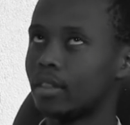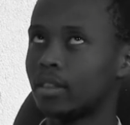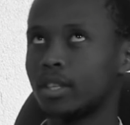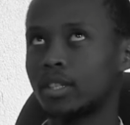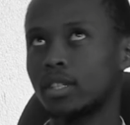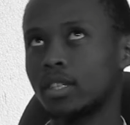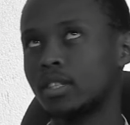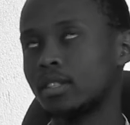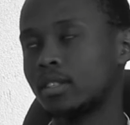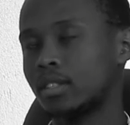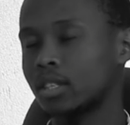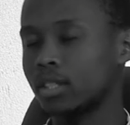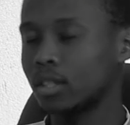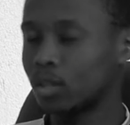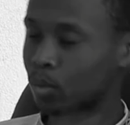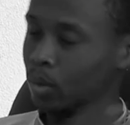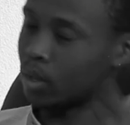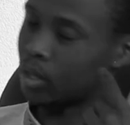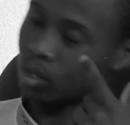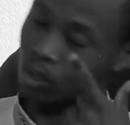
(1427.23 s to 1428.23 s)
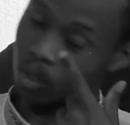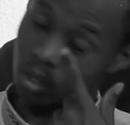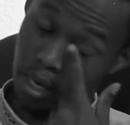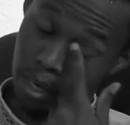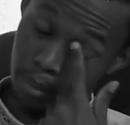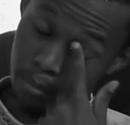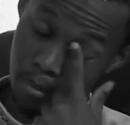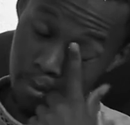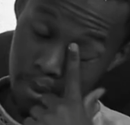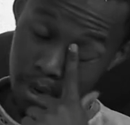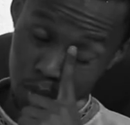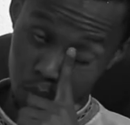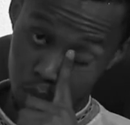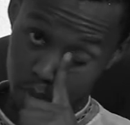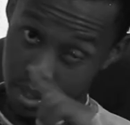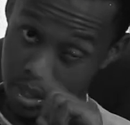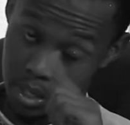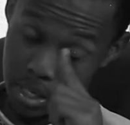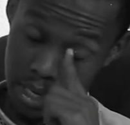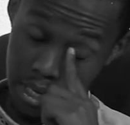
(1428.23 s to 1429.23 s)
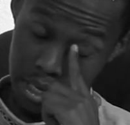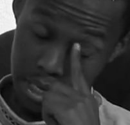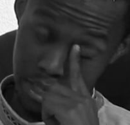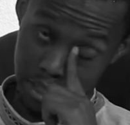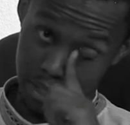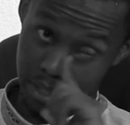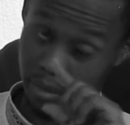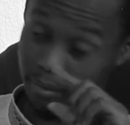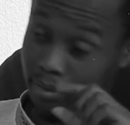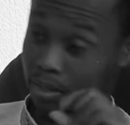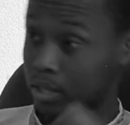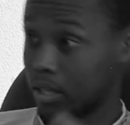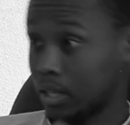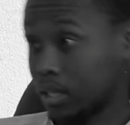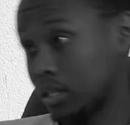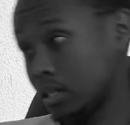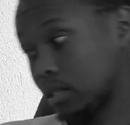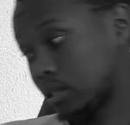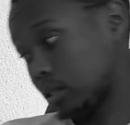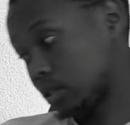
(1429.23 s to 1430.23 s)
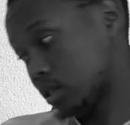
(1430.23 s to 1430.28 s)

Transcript: This is like my 2018,